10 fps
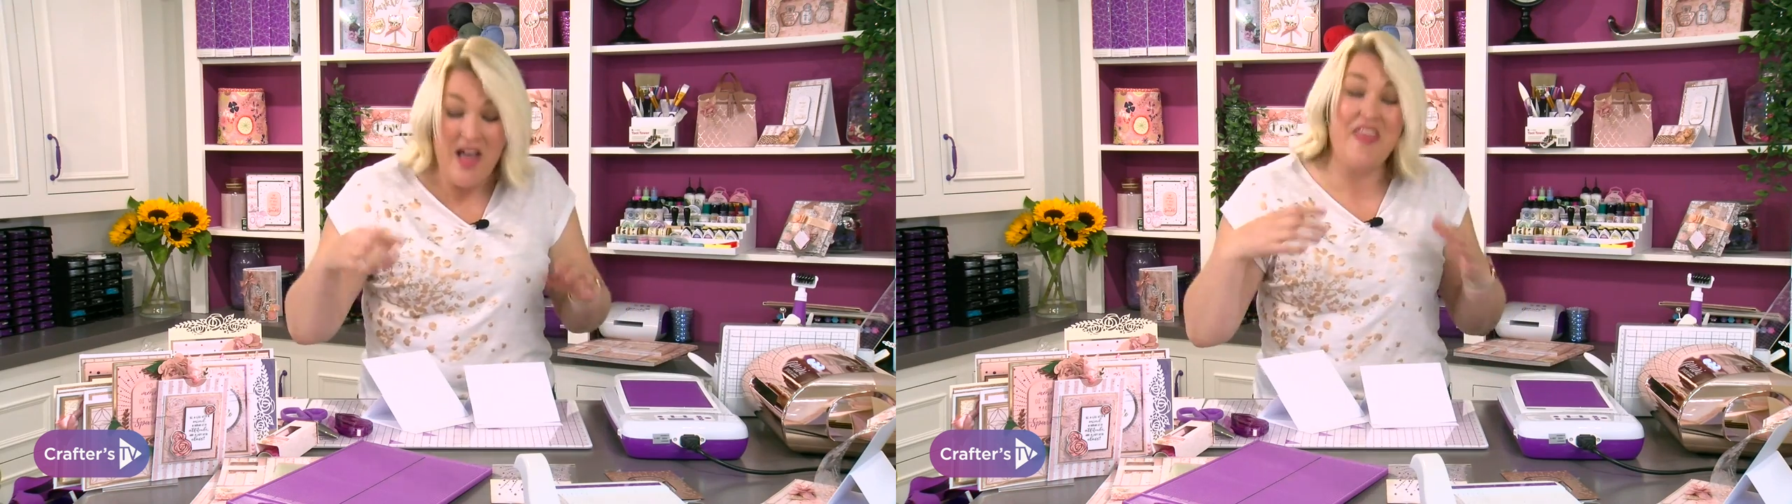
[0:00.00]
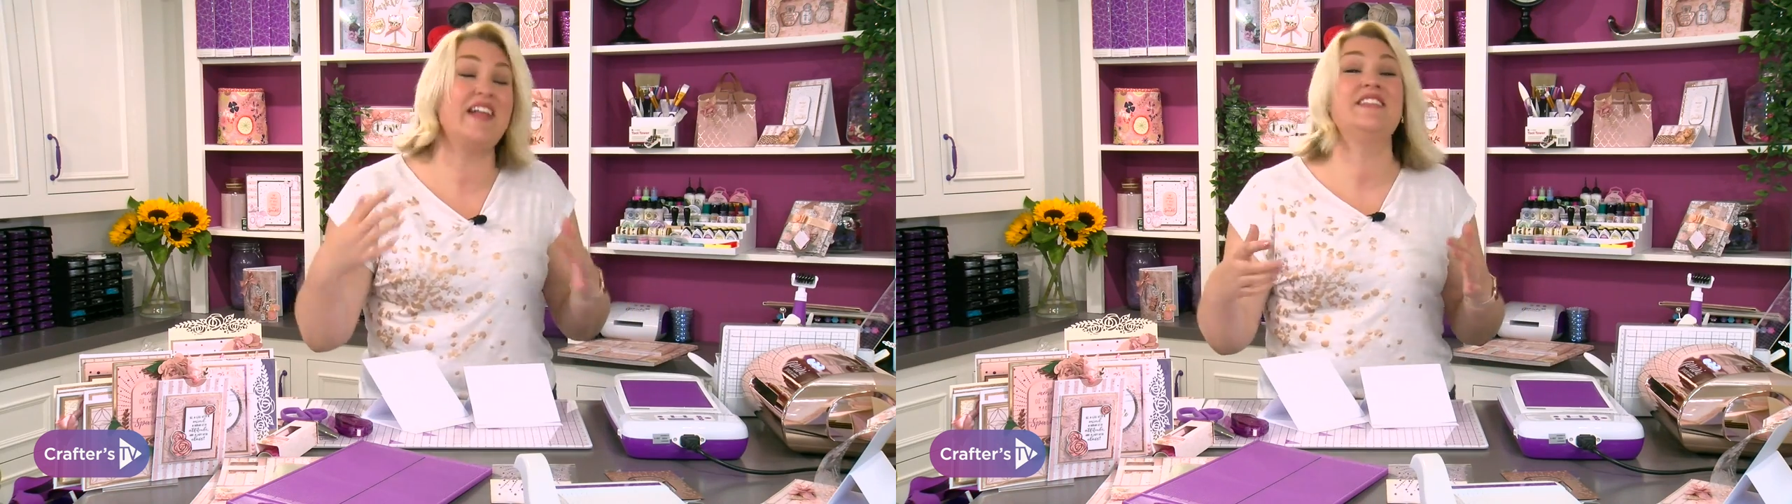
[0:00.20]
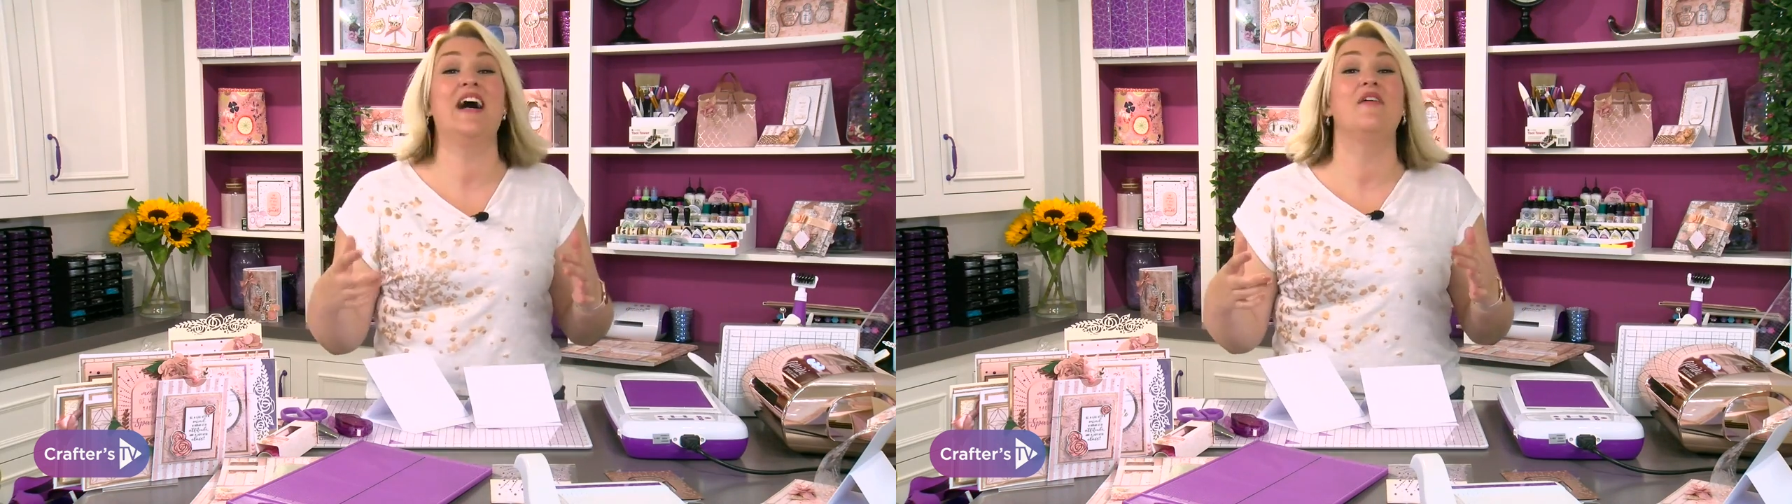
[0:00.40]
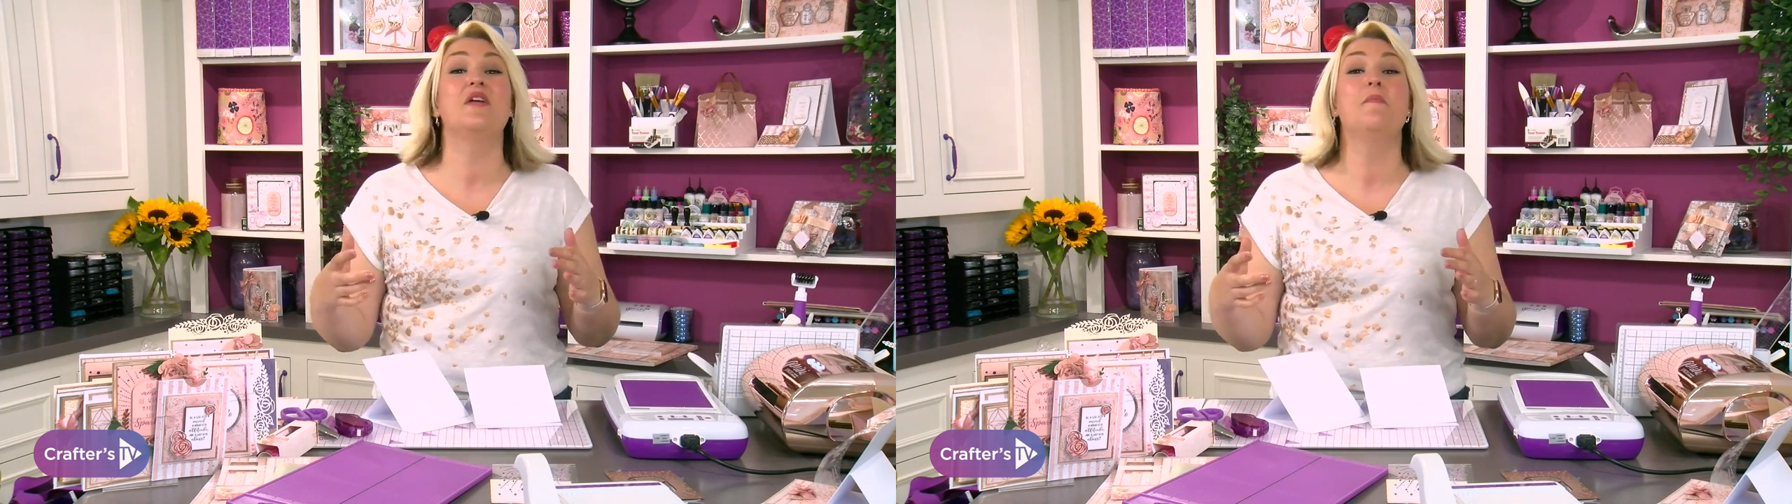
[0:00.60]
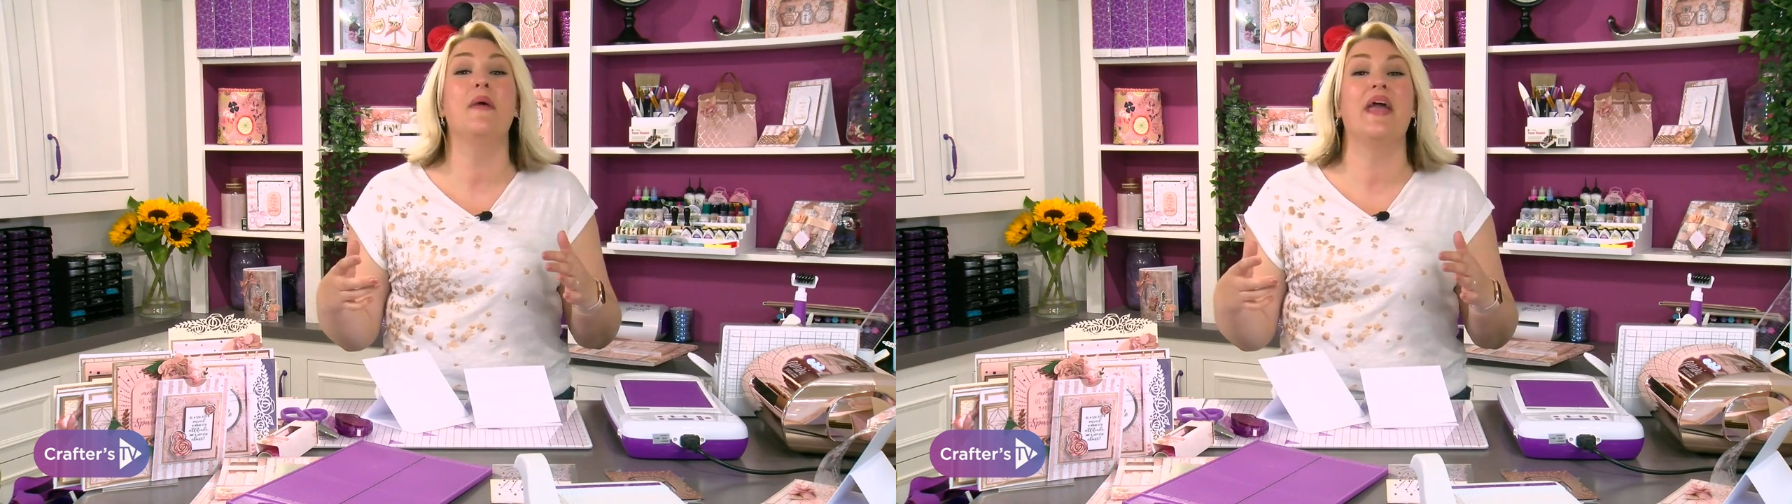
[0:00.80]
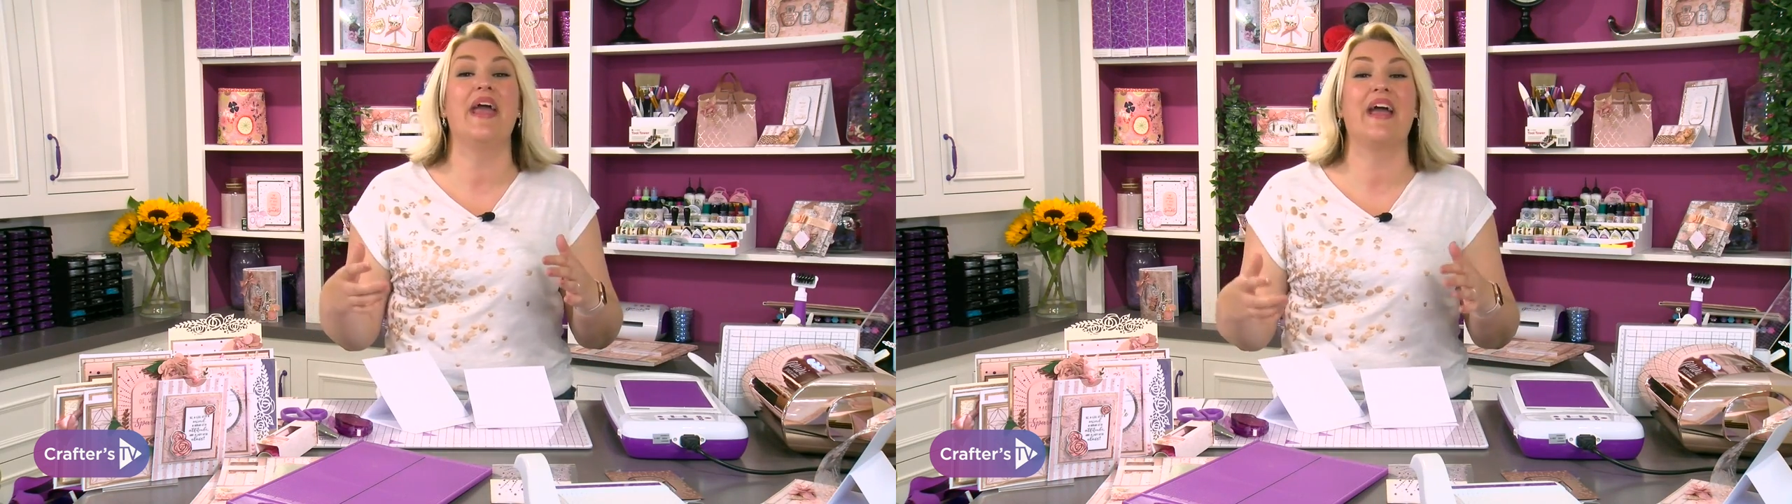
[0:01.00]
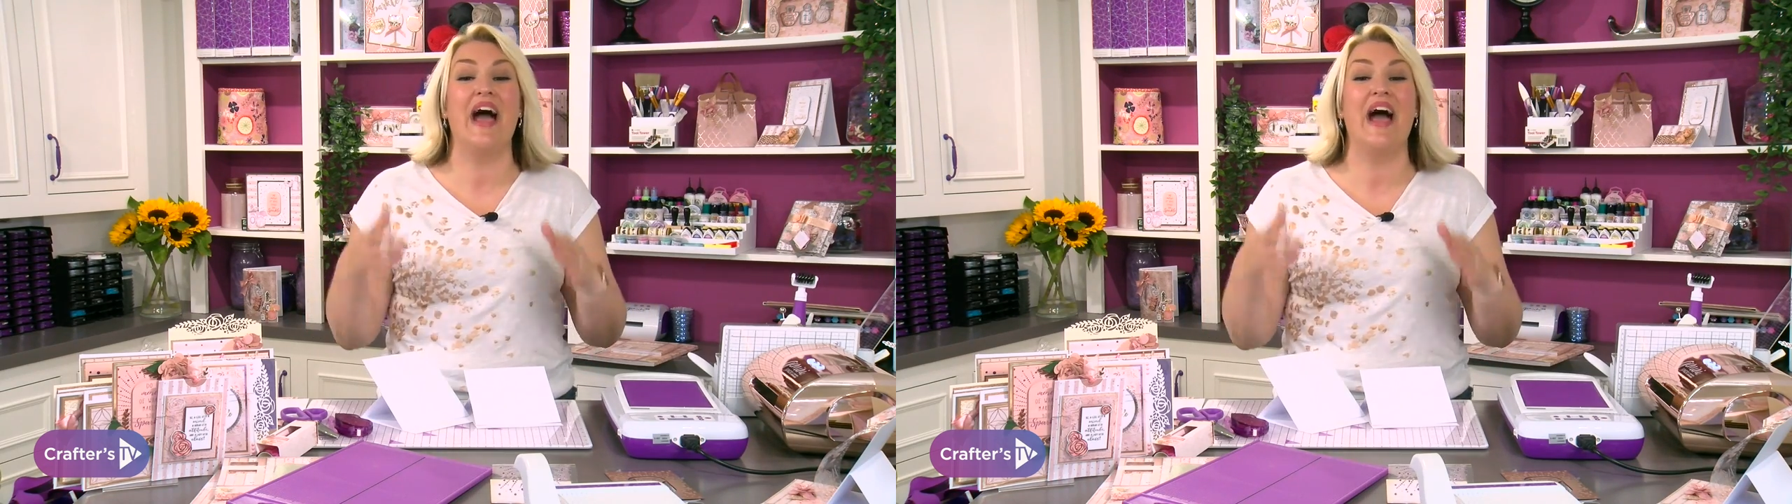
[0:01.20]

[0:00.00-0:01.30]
That's how you make